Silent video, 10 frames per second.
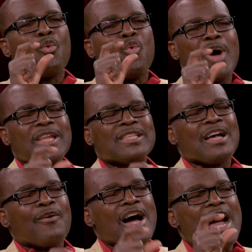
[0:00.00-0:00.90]
What is
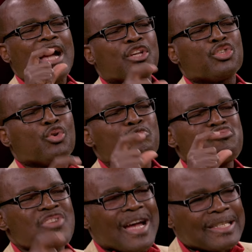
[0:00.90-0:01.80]
our actual
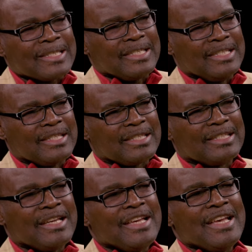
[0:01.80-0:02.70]
practices mm
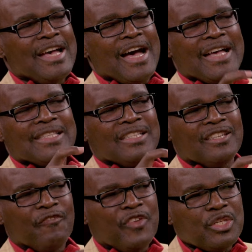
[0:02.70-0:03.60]
-hmm. as mm -hmm.
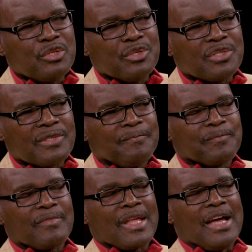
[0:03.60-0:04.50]
individuals,
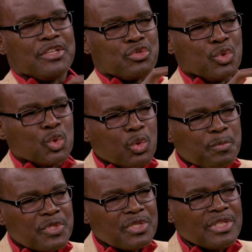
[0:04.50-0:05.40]
as
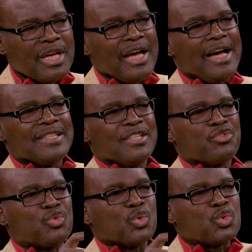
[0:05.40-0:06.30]
groups, as, as
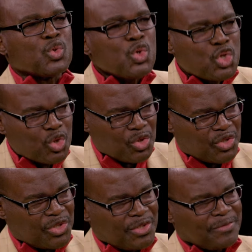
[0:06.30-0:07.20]

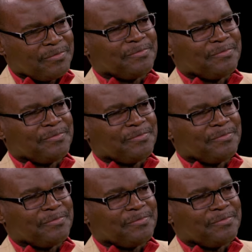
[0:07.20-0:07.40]
institutions? institutions.